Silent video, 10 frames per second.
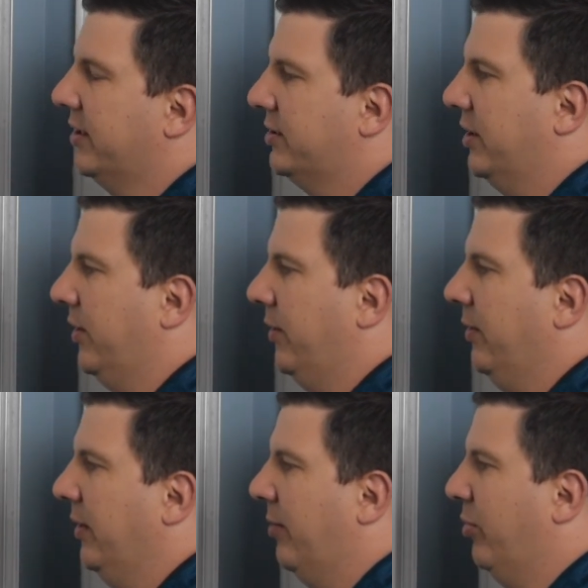
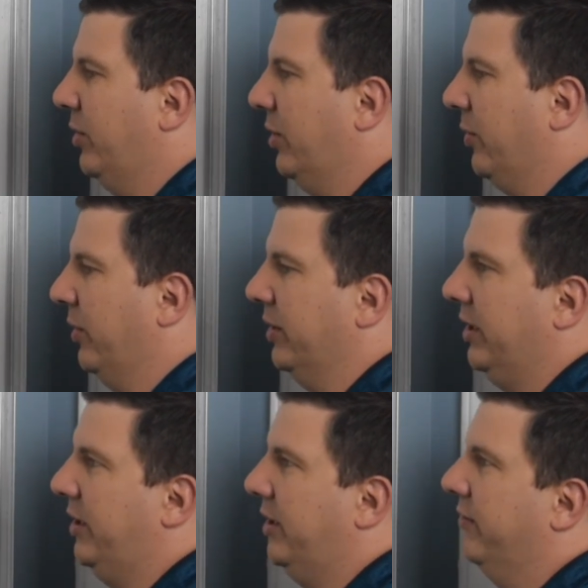So I'm putting oil in
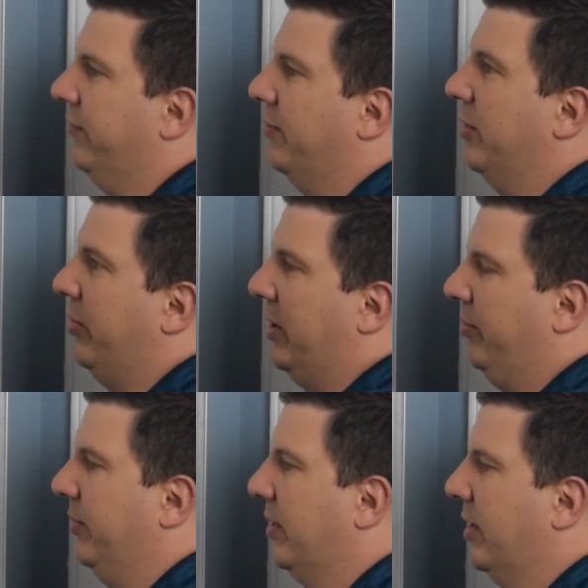here from the pump,